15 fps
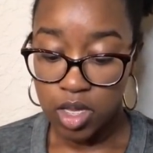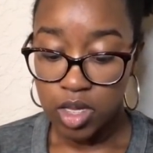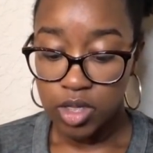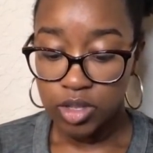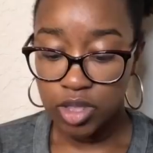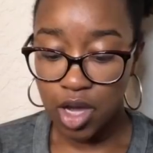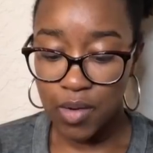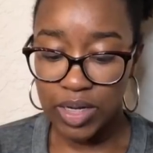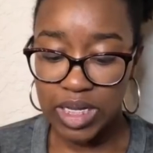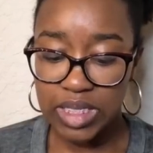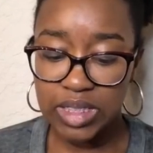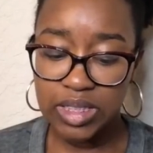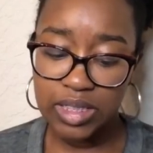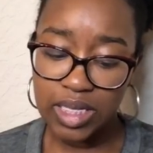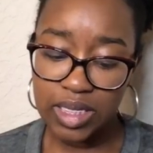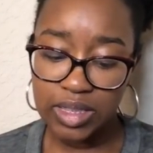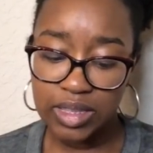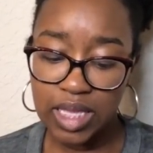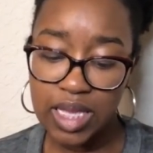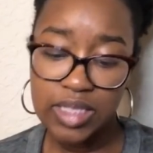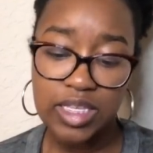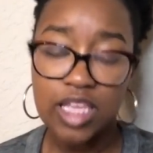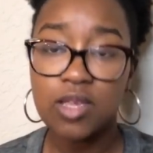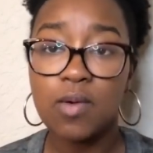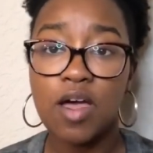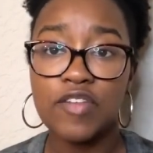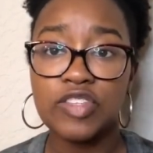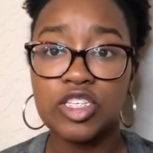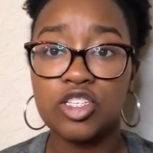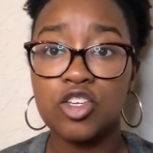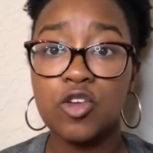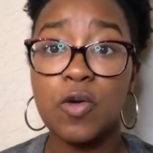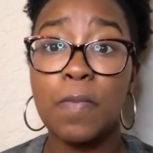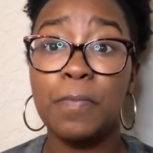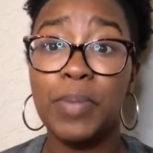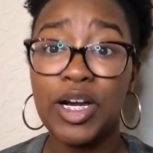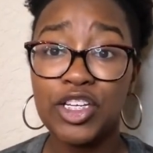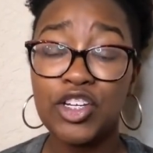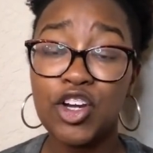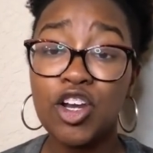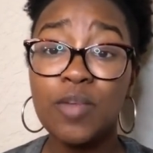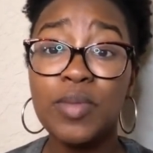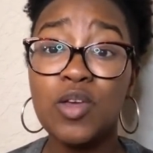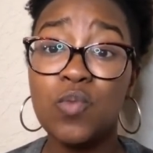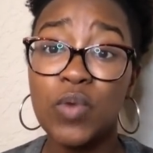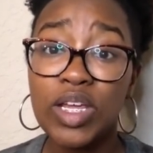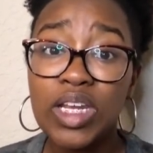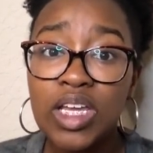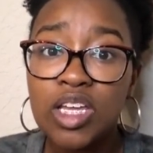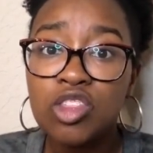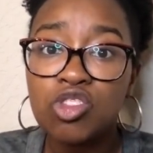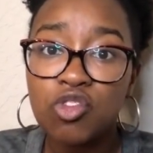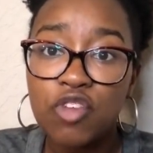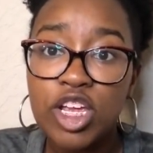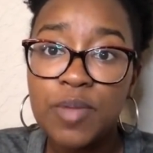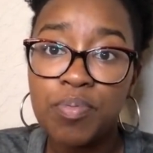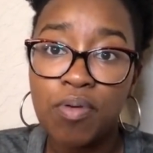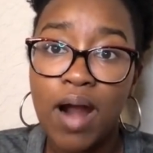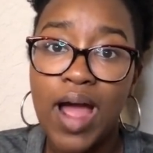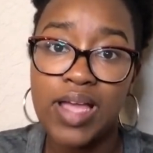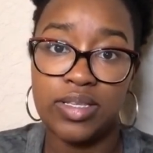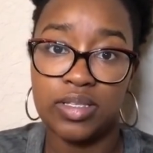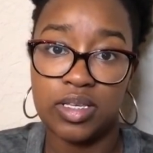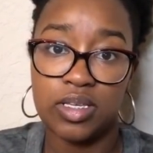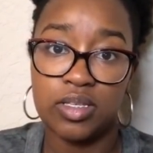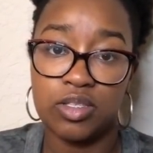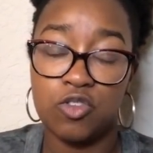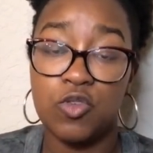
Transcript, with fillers: So it is six things that you have to do, but you're going to be winning three prizes.